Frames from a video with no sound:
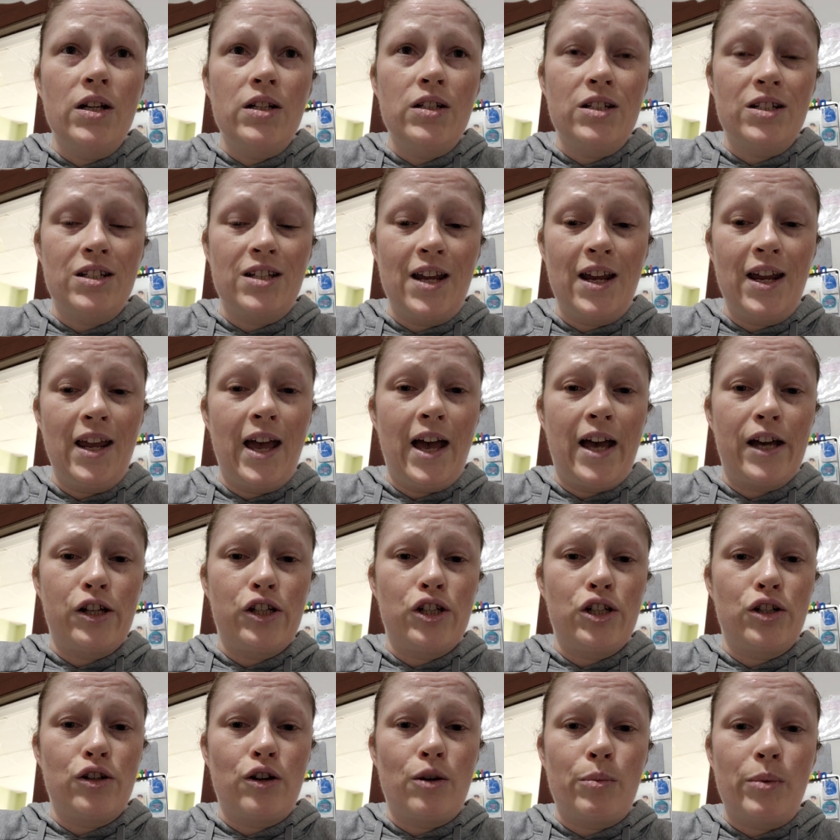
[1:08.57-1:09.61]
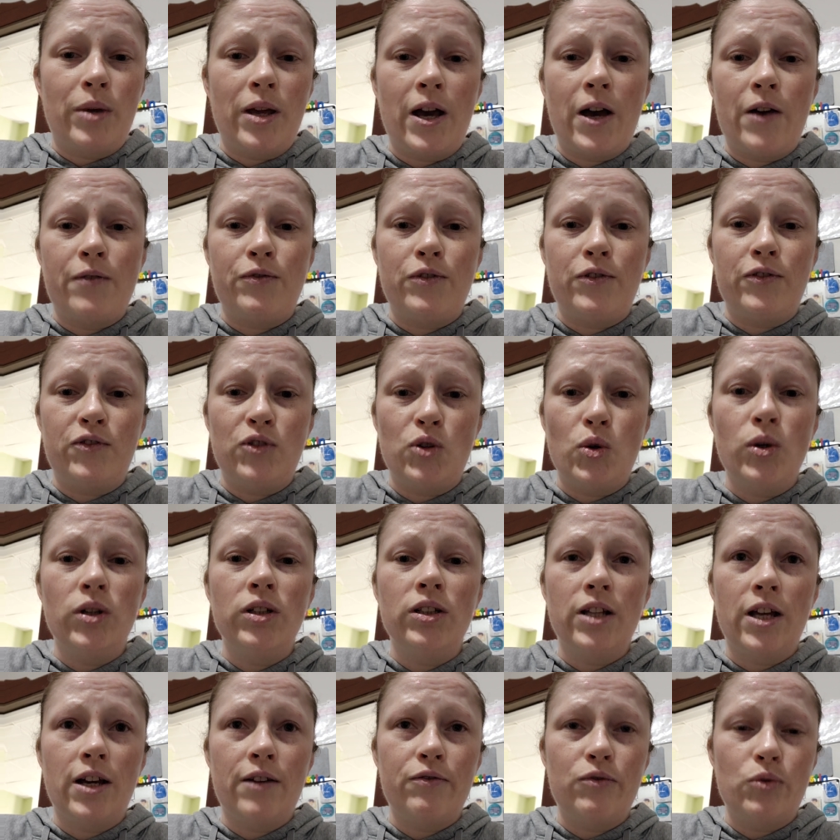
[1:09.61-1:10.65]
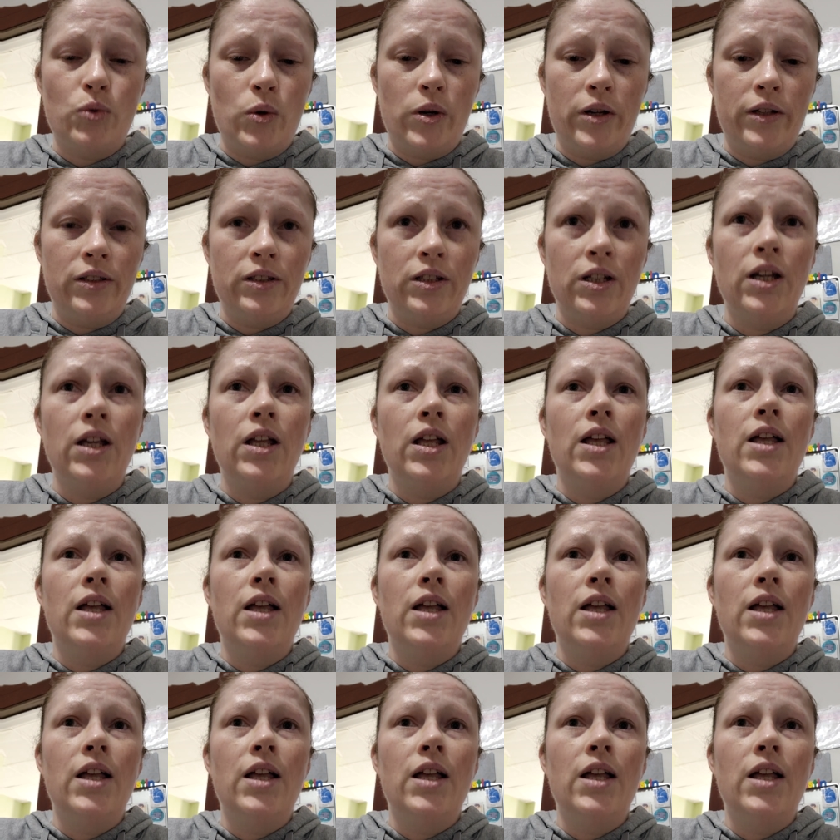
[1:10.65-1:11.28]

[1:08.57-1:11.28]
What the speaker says: to take action on behalf of your loved one